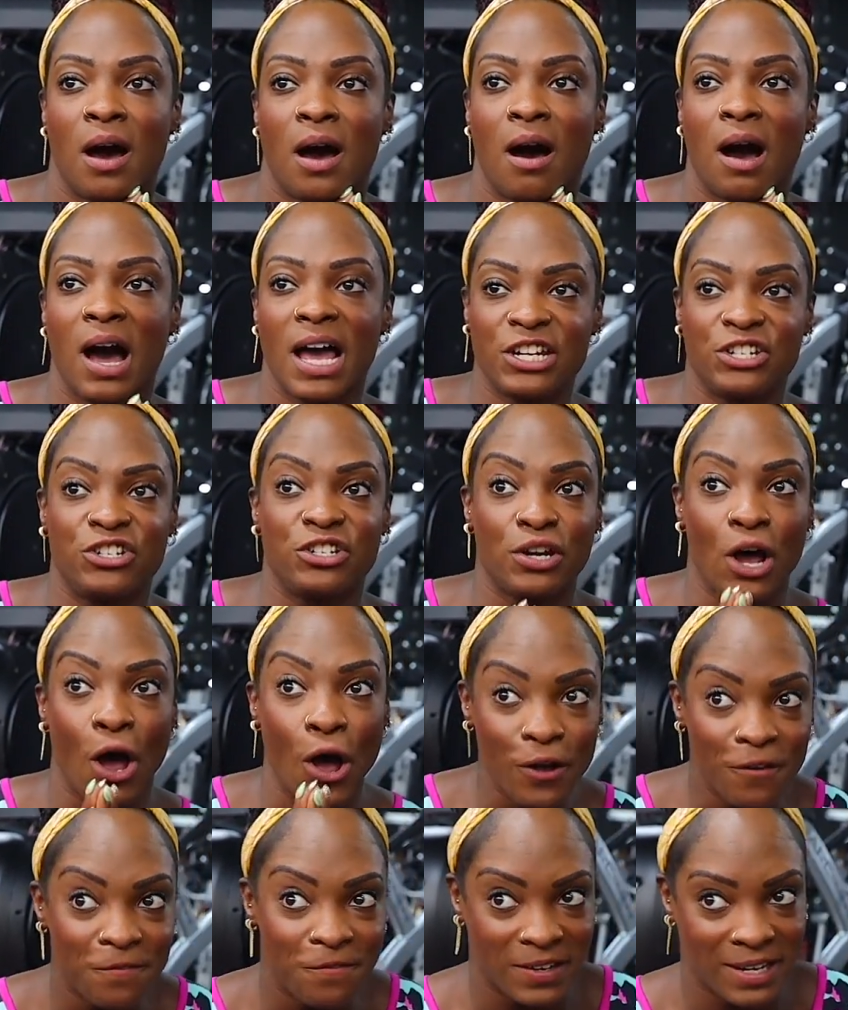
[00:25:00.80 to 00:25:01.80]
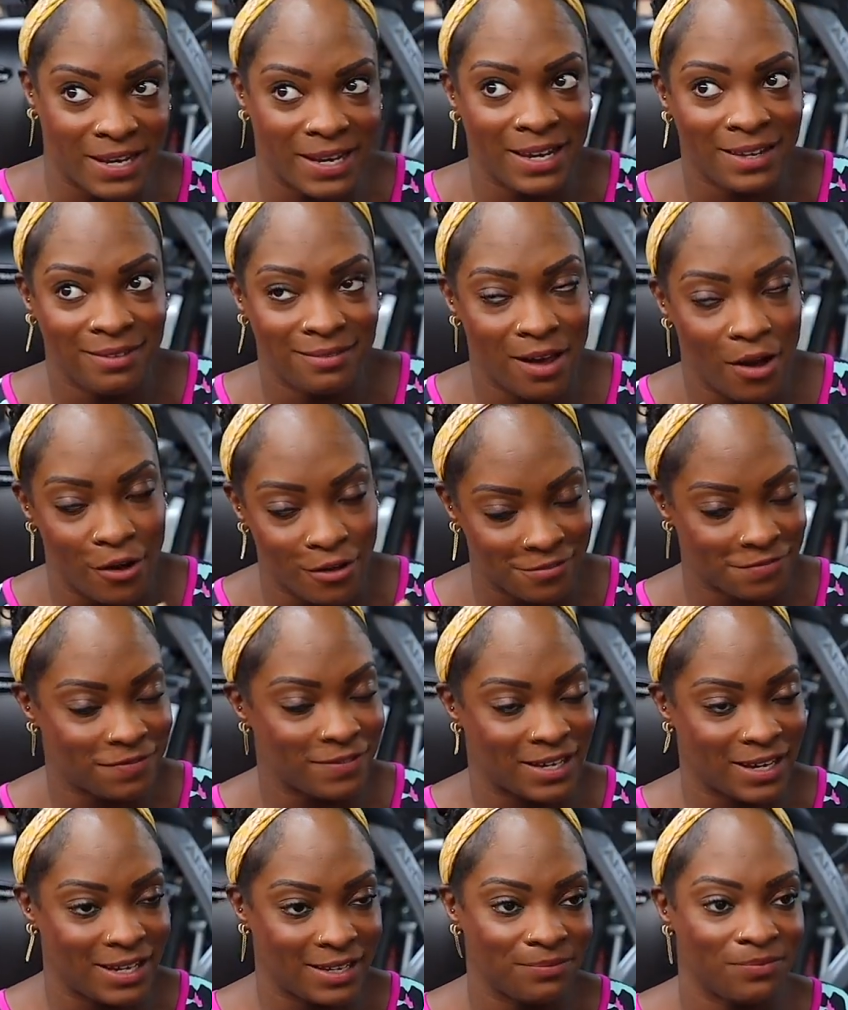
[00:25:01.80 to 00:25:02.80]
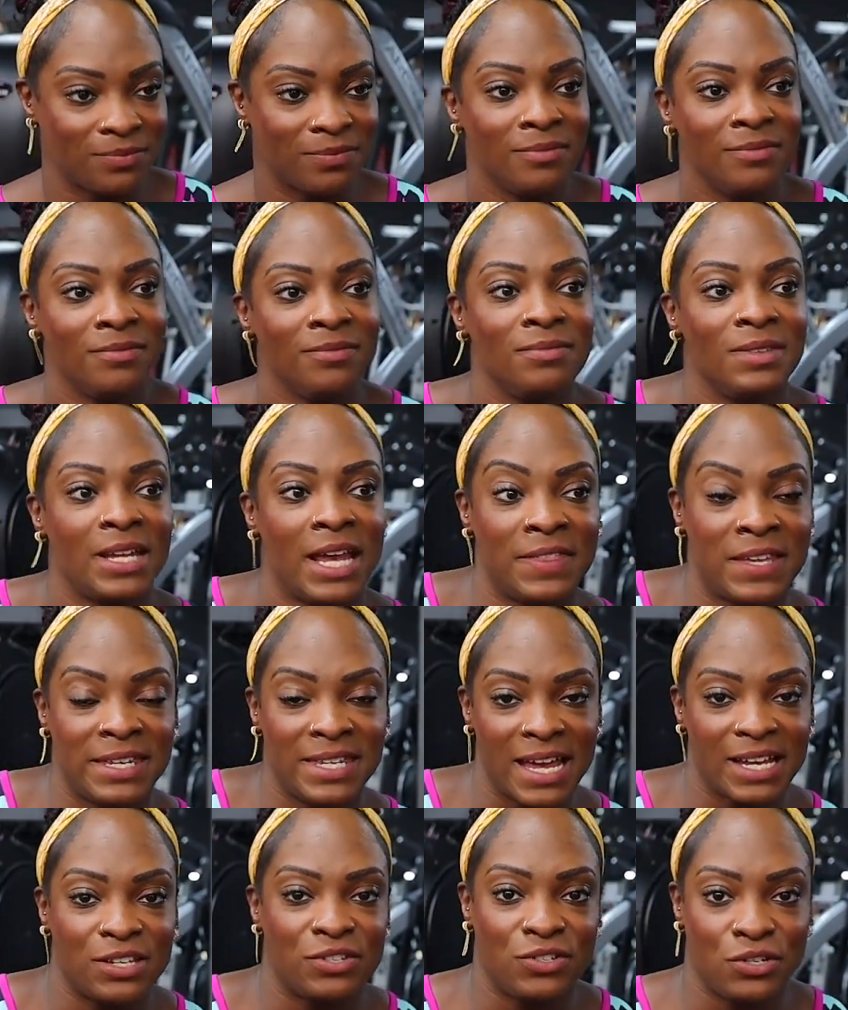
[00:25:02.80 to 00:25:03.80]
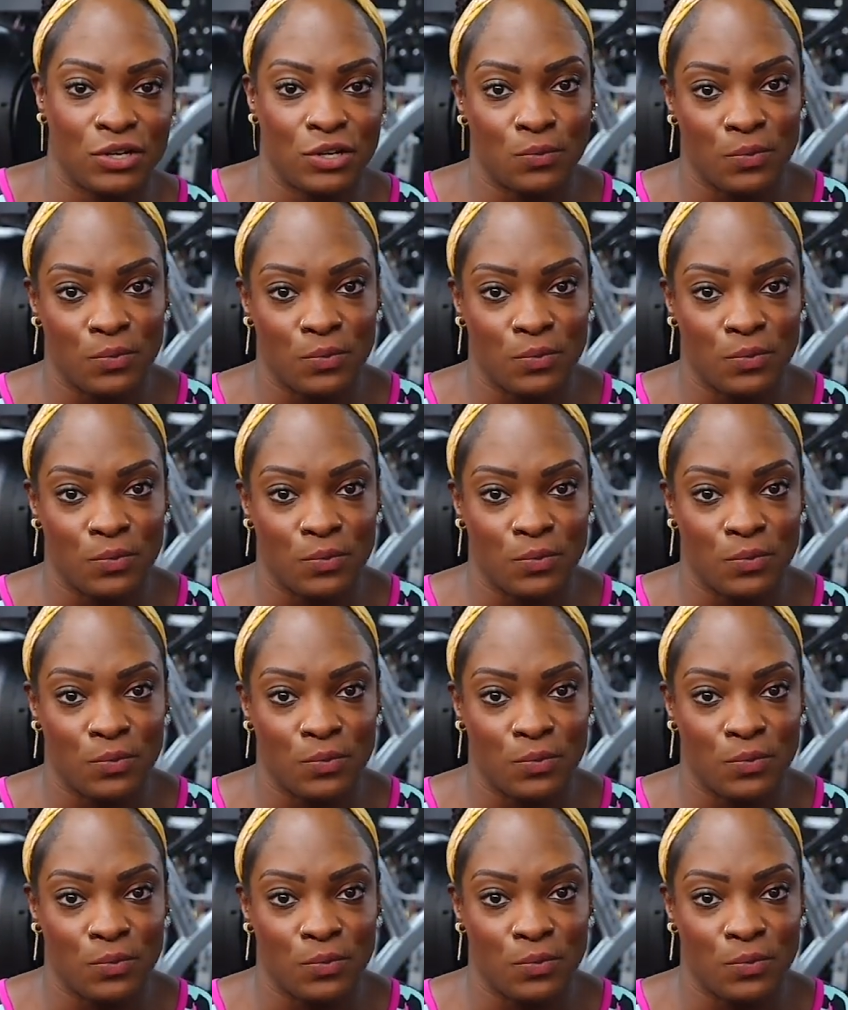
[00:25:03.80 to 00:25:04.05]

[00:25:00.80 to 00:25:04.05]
I should hopefully, in the next 2